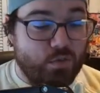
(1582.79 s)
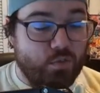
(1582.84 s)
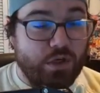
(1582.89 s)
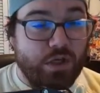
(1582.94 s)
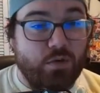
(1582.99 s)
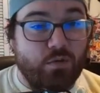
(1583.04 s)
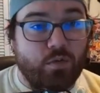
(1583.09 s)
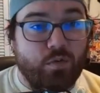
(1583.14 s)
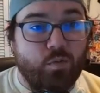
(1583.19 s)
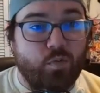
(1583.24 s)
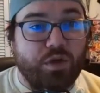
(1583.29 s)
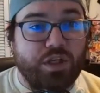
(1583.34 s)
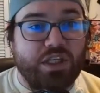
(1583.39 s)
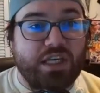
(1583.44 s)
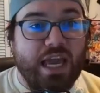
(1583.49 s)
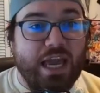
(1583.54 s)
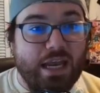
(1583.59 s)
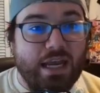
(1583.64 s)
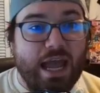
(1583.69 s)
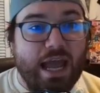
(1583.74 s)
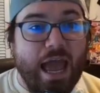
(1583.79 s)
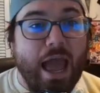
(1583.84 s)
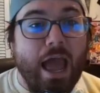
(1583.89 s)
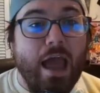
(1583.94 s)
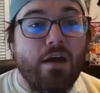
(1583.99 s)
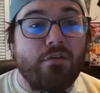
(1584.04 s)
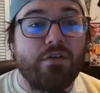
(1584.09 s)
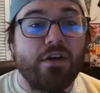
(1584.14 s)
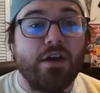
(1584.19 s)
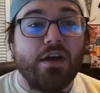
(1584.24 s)
We can't
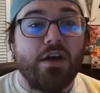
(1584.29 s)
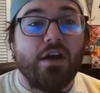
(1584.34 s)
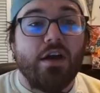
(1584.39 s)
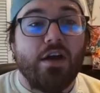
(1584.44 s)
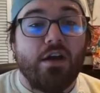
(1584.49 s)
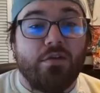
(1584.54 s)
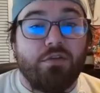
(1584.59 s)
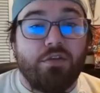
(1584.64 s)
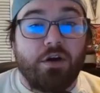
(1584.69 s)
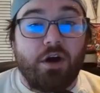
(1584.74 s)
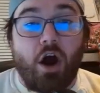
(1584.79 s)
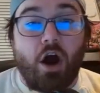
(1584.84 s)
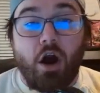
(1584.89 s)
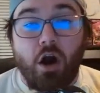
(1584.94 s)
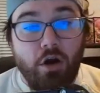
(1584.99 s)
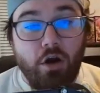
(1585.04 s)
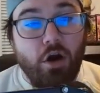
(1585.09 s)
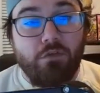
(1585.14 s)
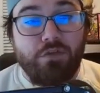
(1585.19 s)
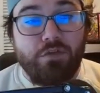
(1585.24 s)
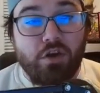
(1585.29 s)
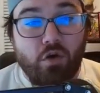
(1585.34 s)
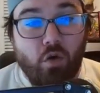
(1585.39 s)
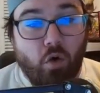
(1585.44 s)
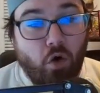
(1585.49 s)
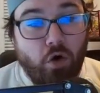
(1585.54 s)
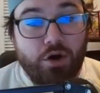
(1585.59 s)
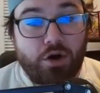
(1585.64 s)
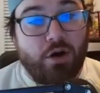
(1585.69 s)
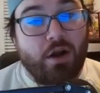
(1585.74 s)
have the heart of the
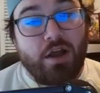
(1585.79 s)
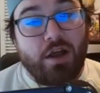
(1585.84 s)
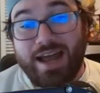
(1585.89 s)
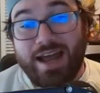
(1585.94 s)
order.